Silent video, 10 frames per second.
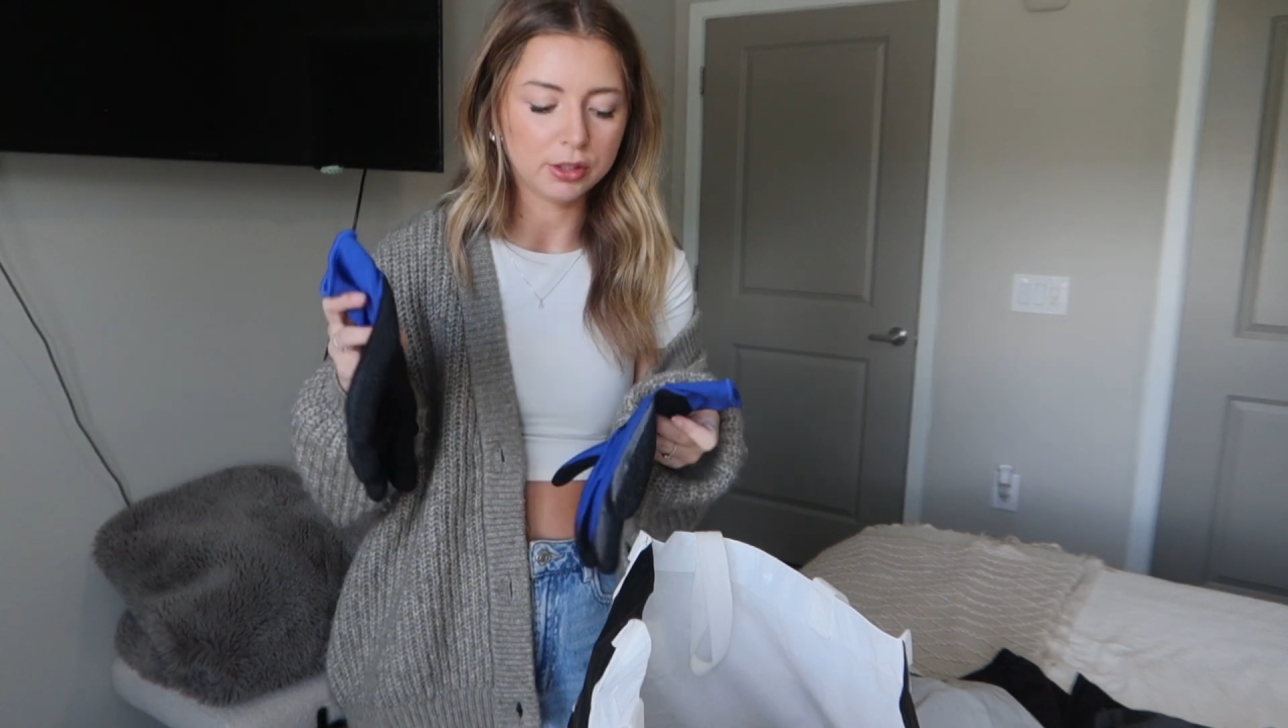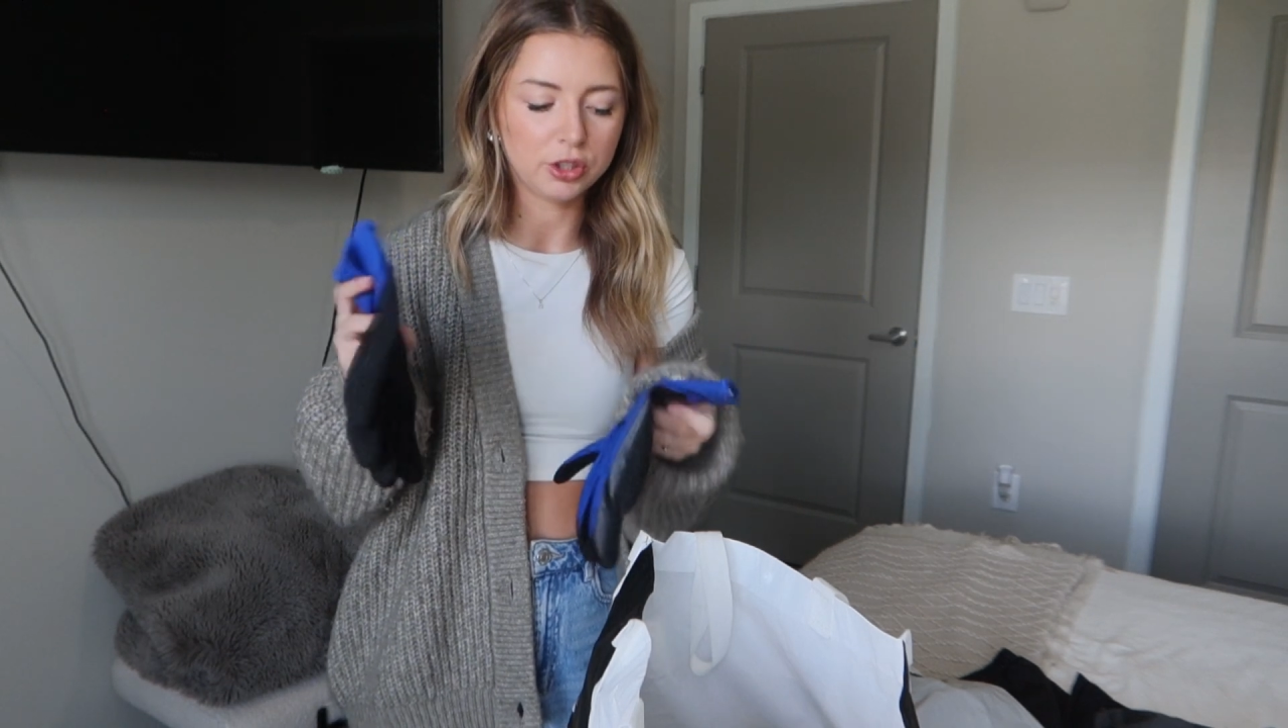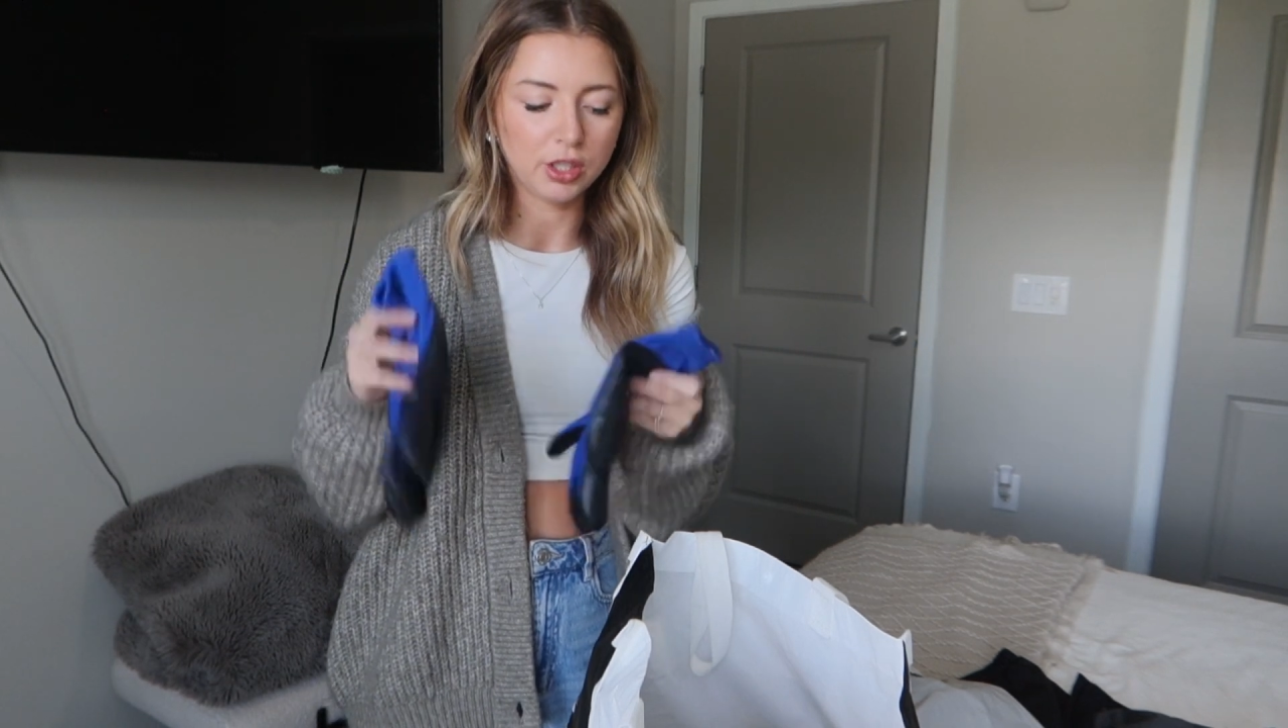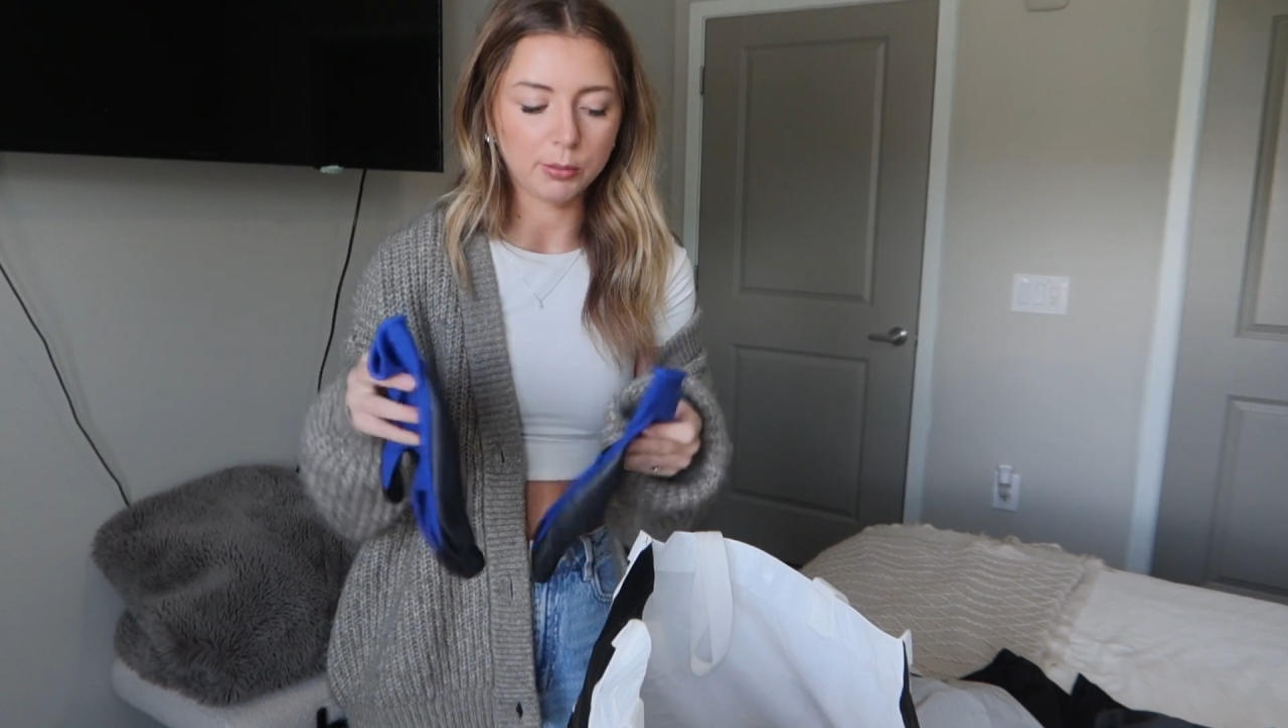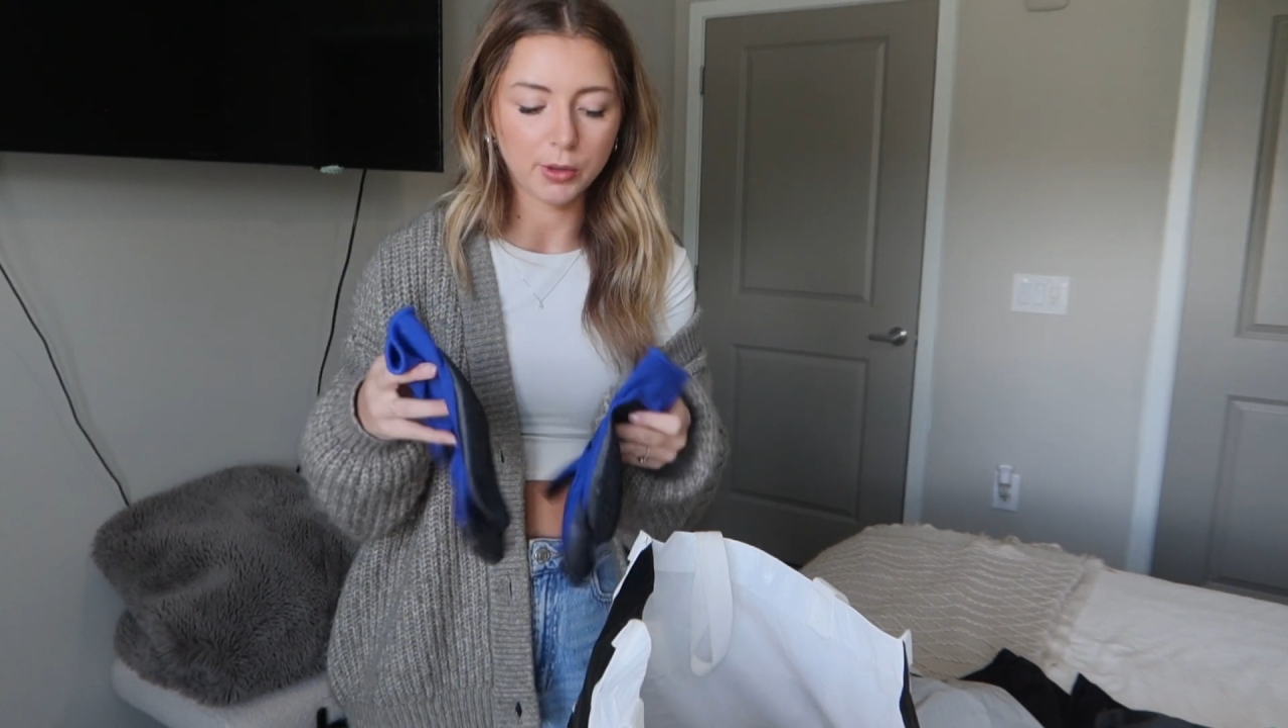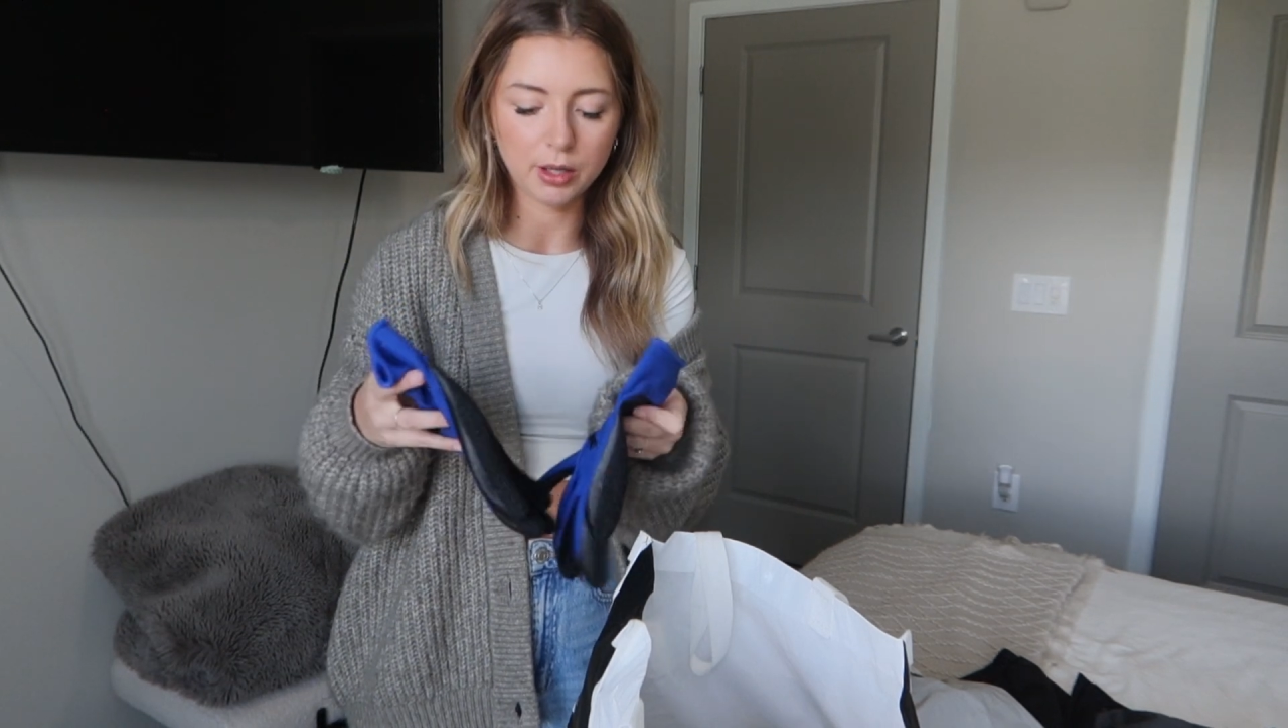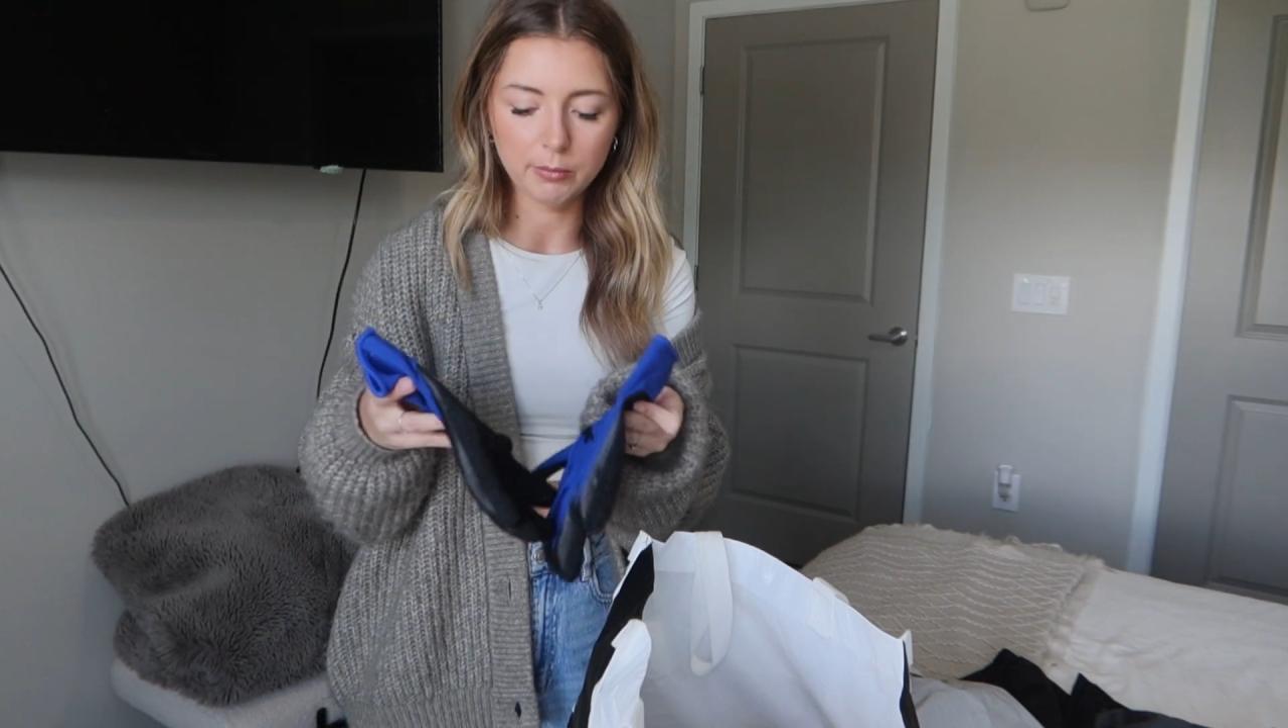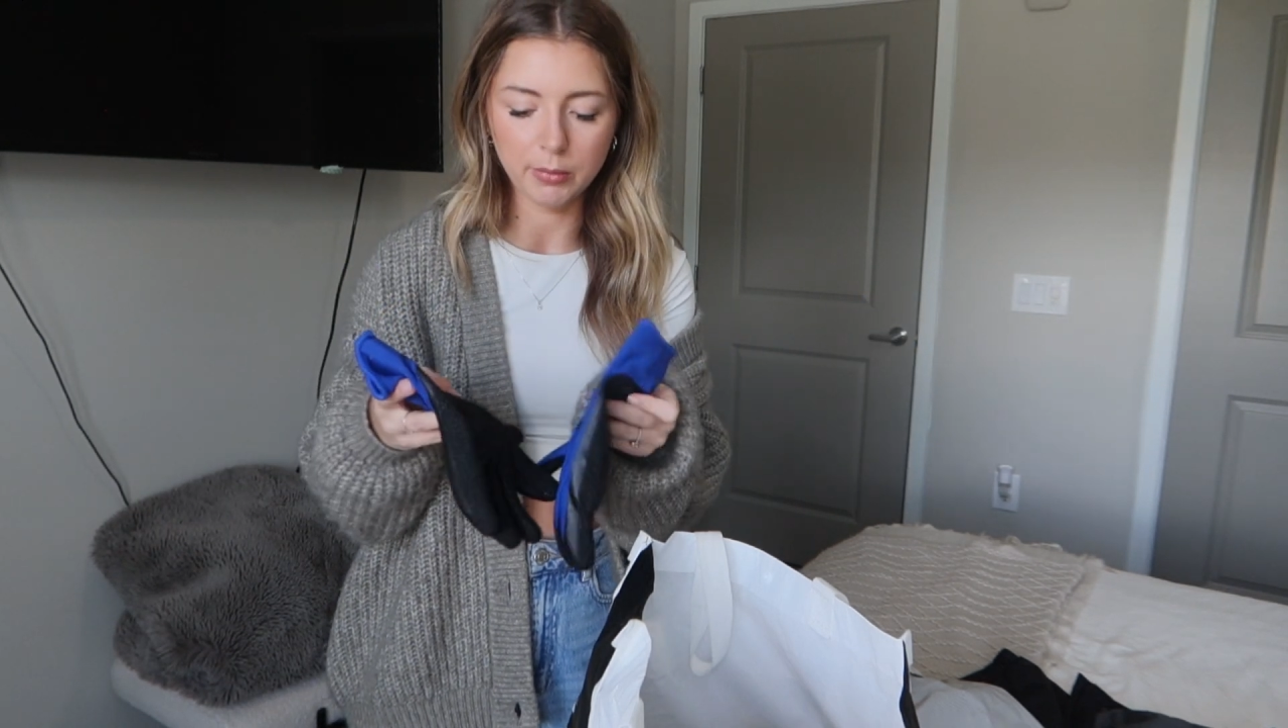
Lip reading: cheaper,